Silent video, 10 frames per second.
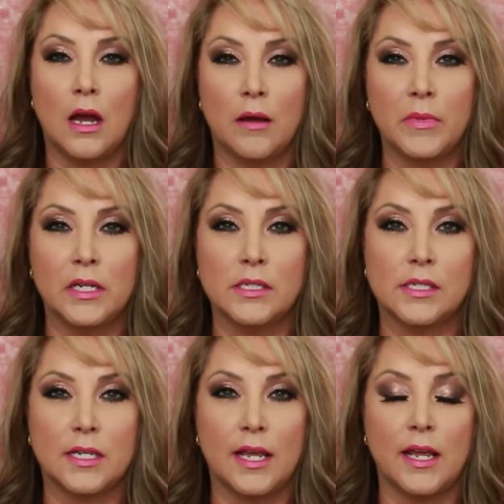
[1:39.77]
I'm going to
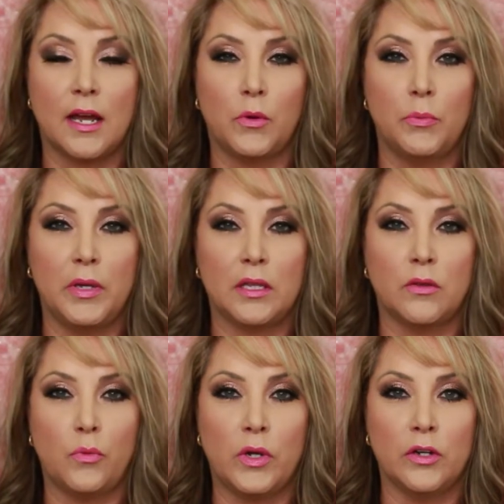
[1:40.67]
say I will pick the
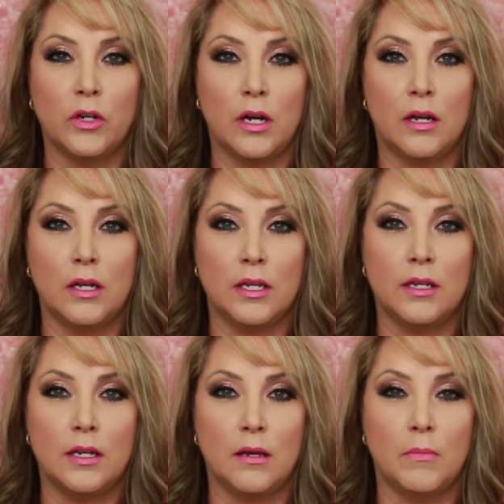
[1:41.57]
winner
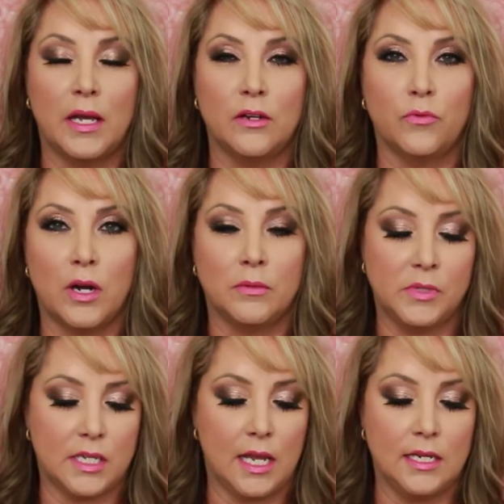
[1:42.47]
on mine and
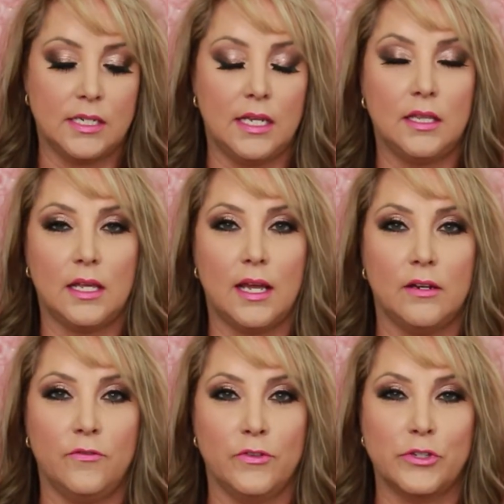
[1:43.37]
Rob's 18th
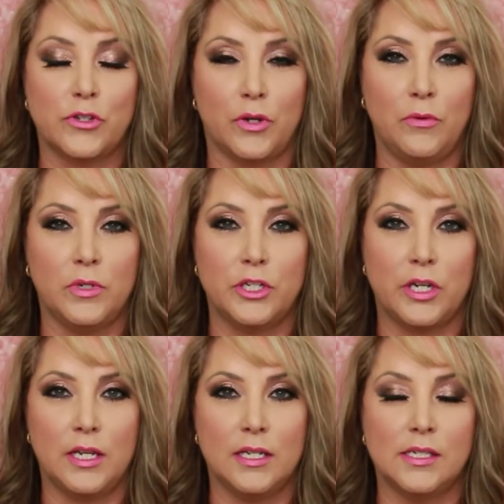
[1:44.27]
anniversary, which
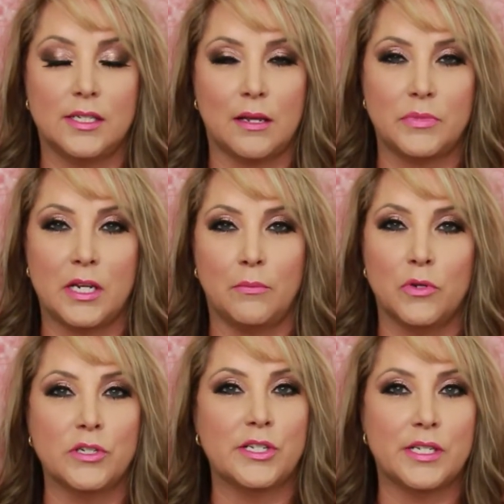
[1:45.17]
is
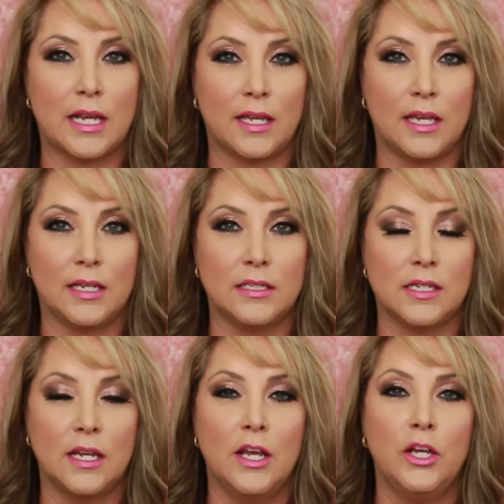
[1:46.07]
September 2nd.
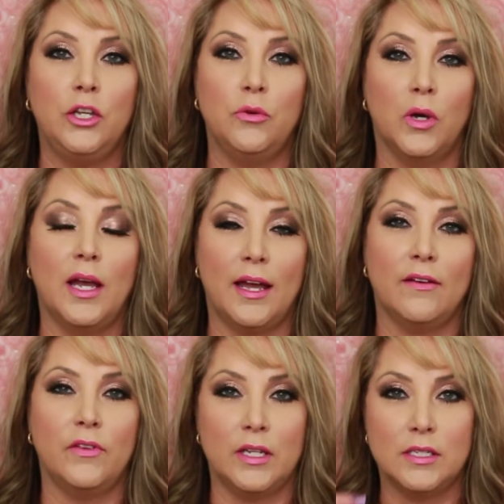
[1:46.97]
You will
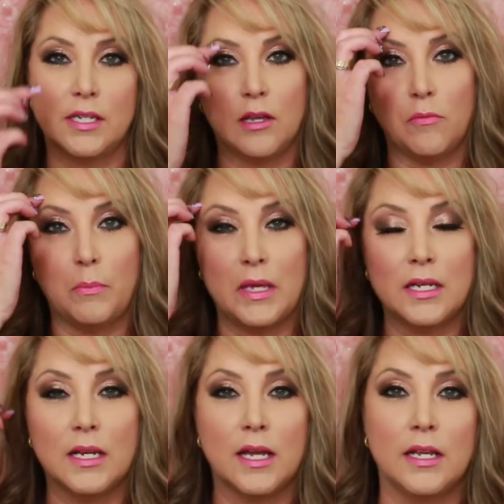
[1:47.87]
have until
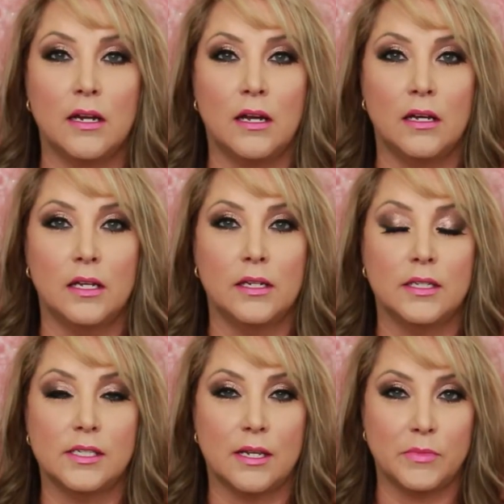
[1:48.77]
midnight on
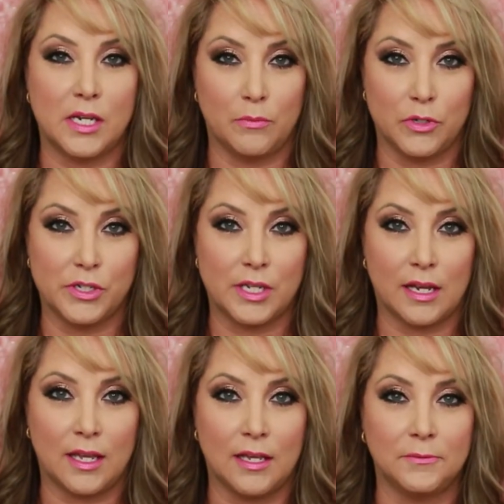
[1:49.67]
September
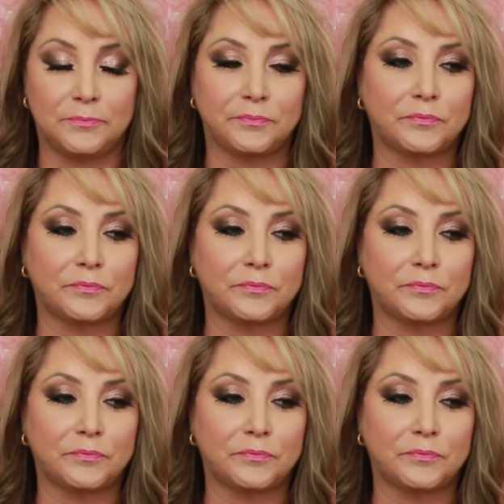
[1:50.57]
2nd